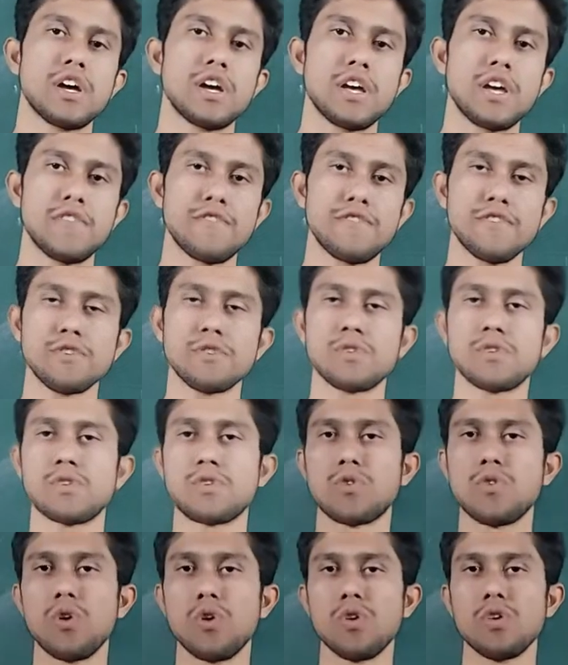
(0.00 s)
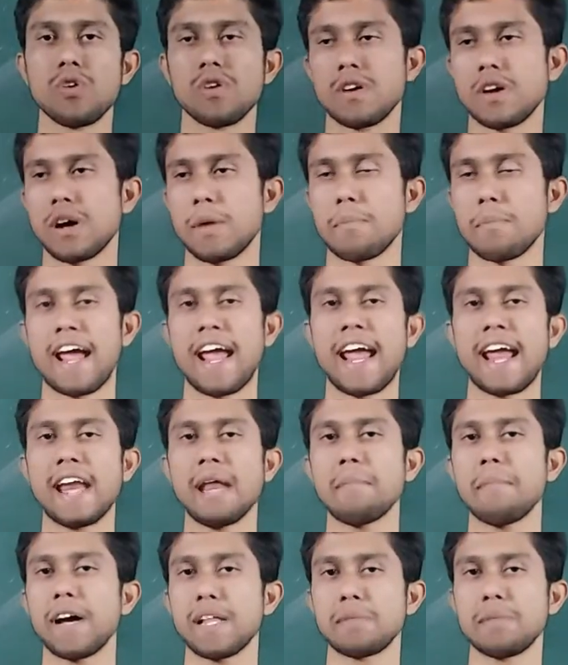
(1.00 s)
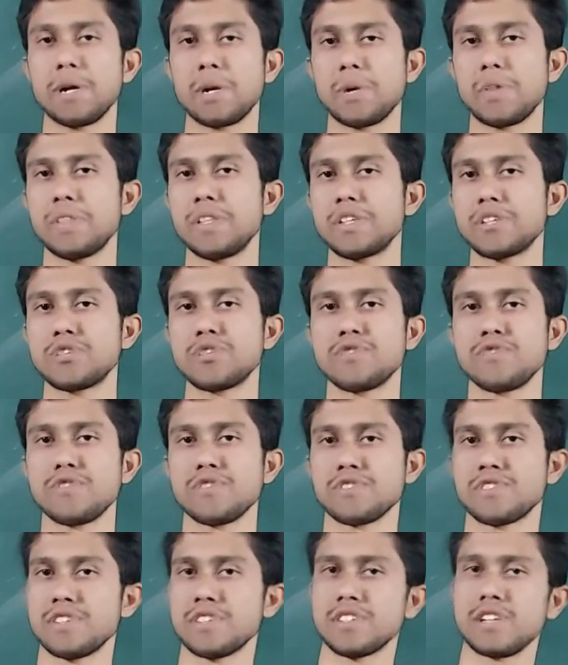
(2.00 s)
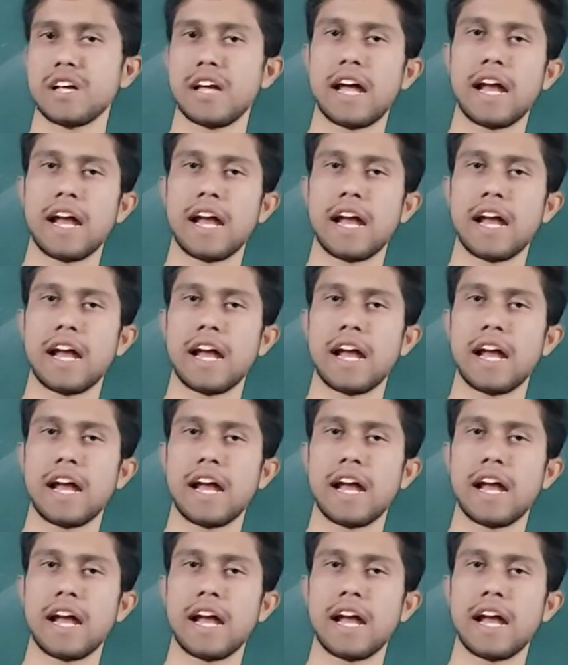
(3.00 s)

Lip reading: if you go by any path between these two forces,